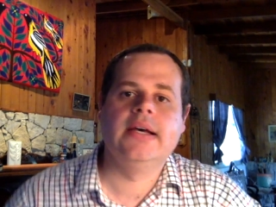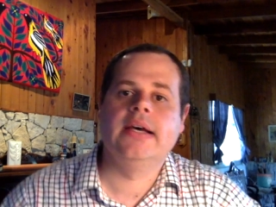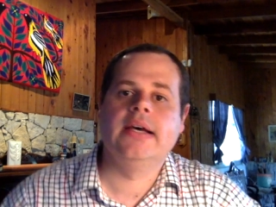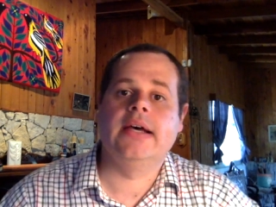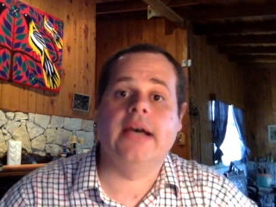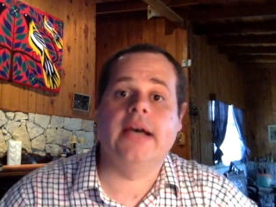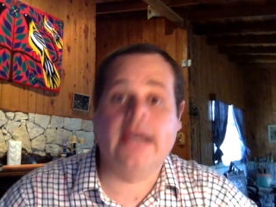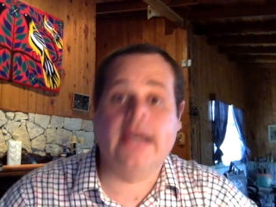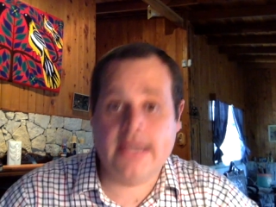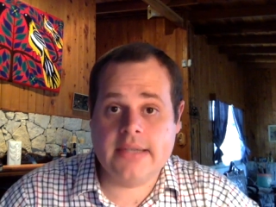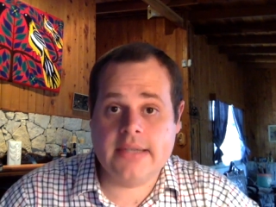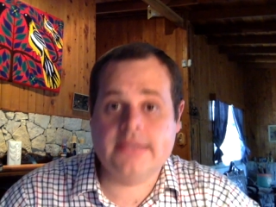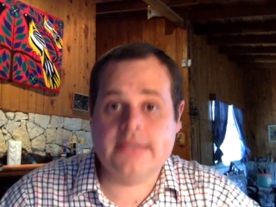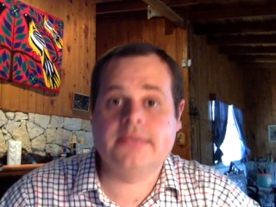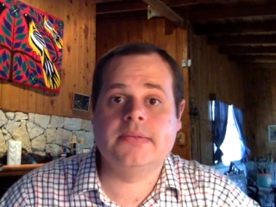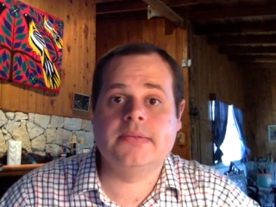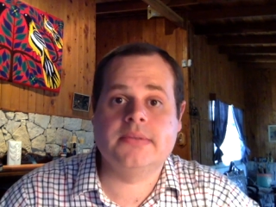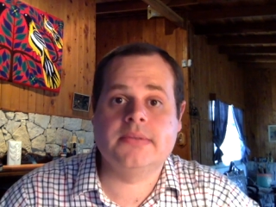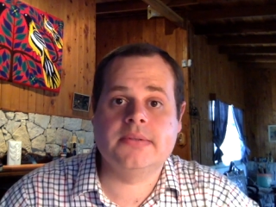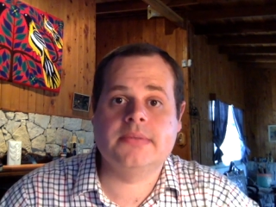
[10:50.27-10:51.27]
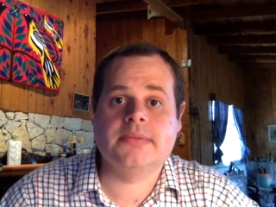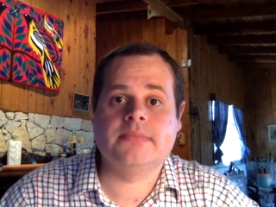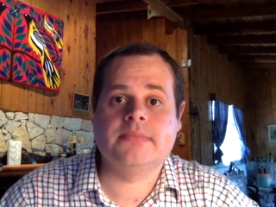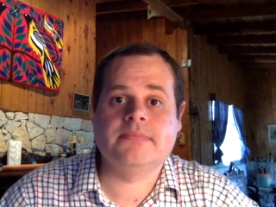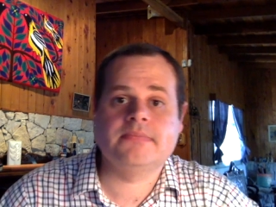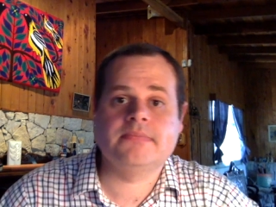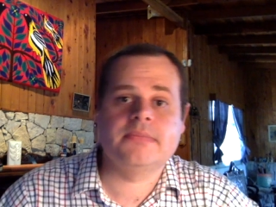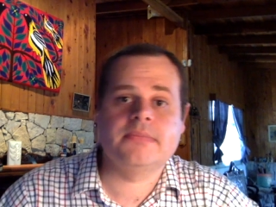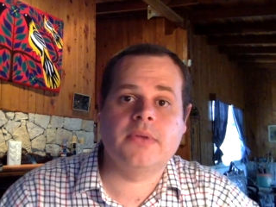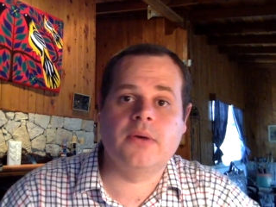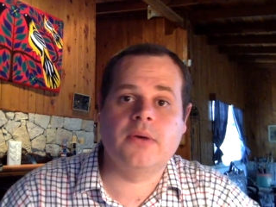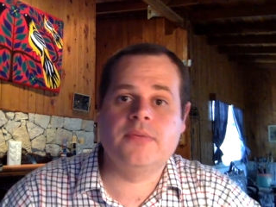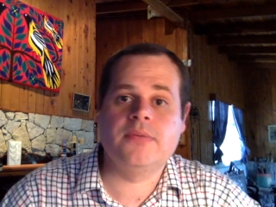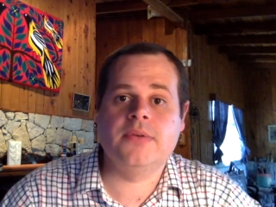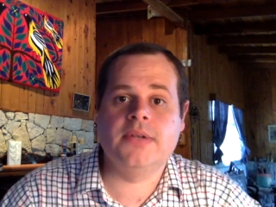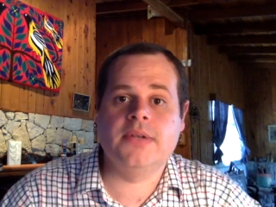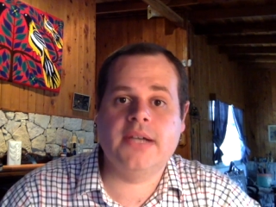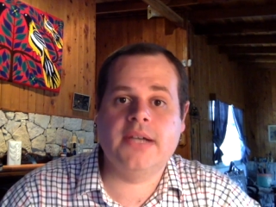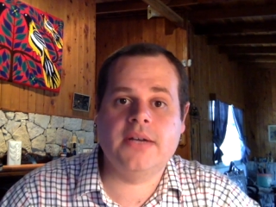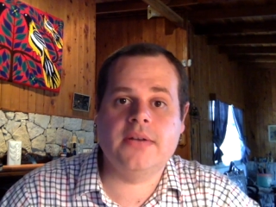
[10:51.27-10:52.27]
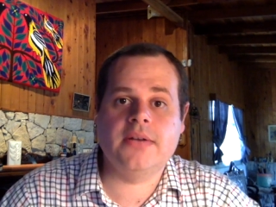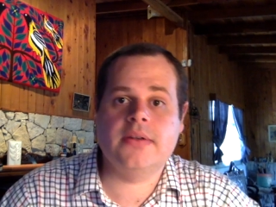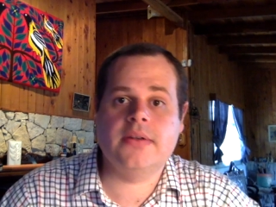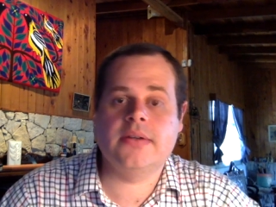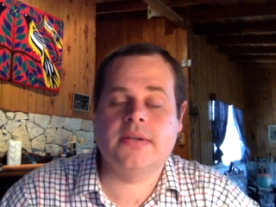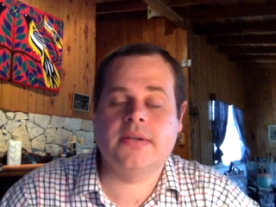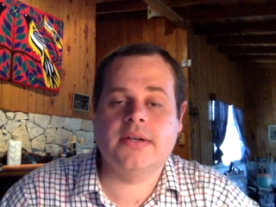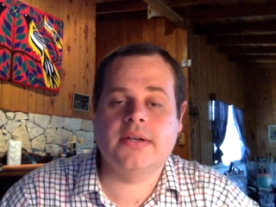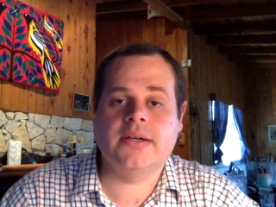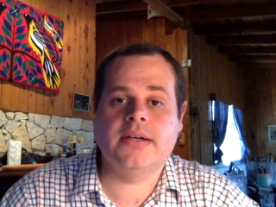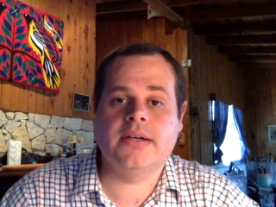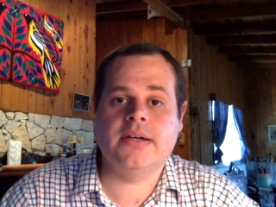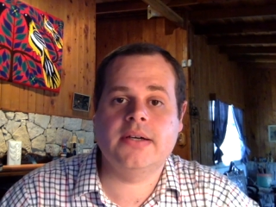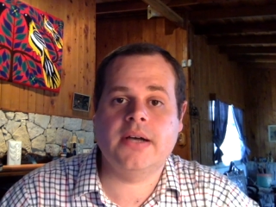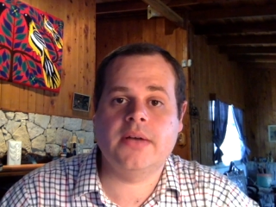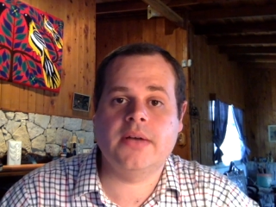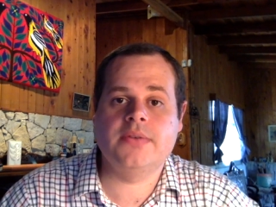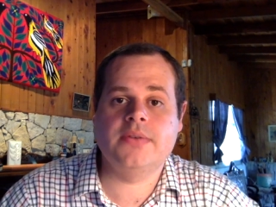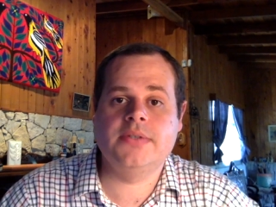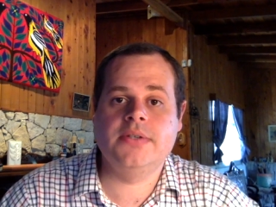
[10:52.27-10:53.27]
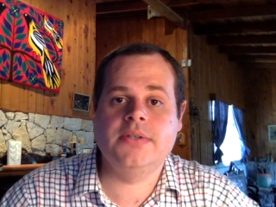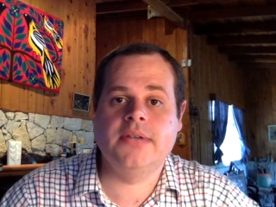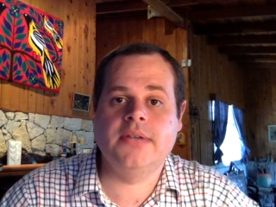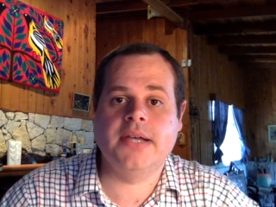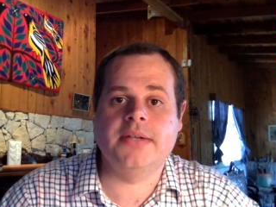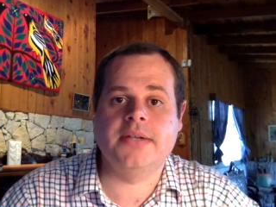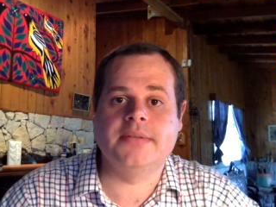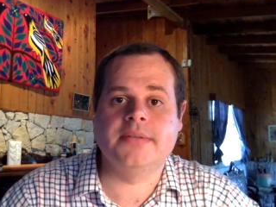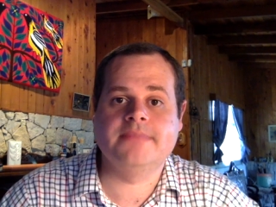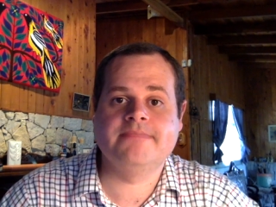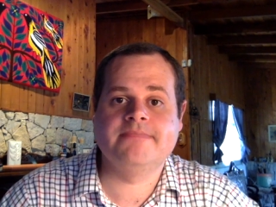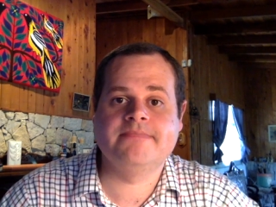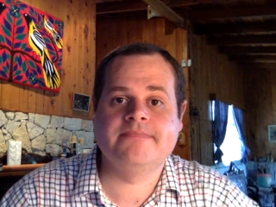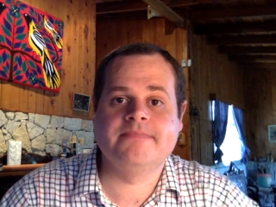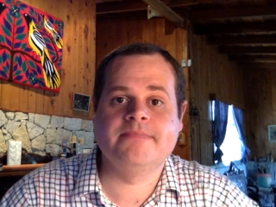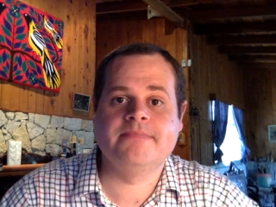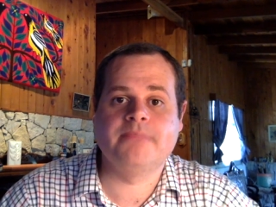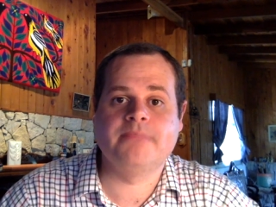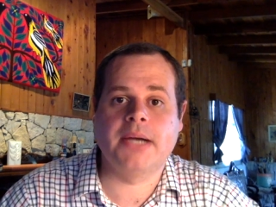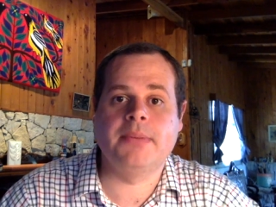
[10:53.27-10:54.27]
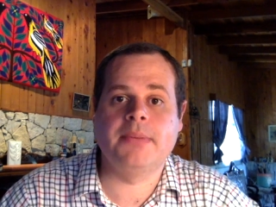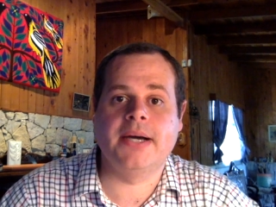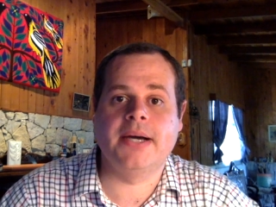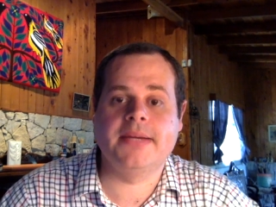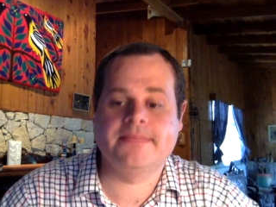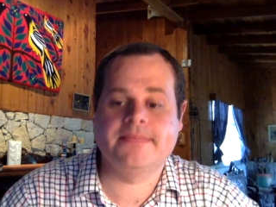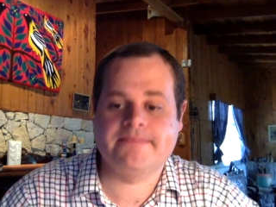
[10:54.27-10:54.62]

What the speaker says: and hopefully I'll see you later. Bye bye.